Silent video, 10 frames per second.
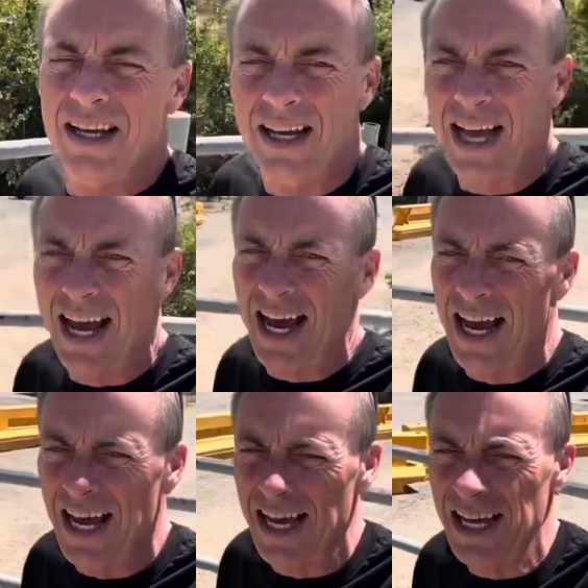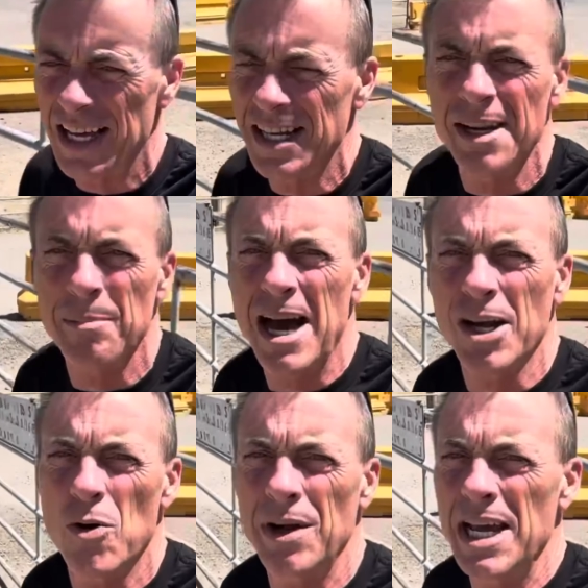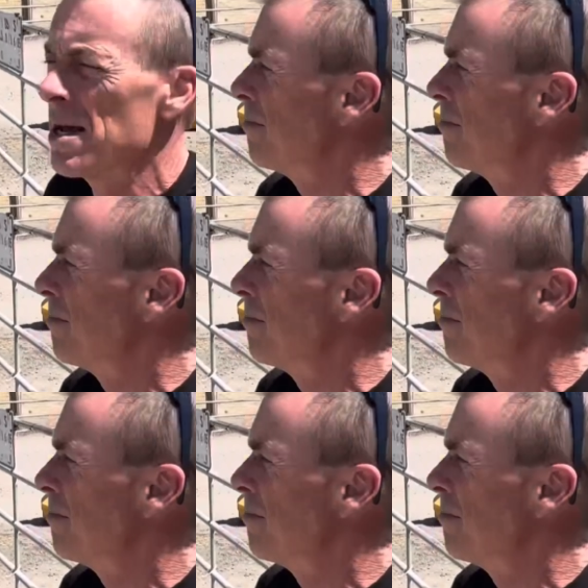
And I'm not going in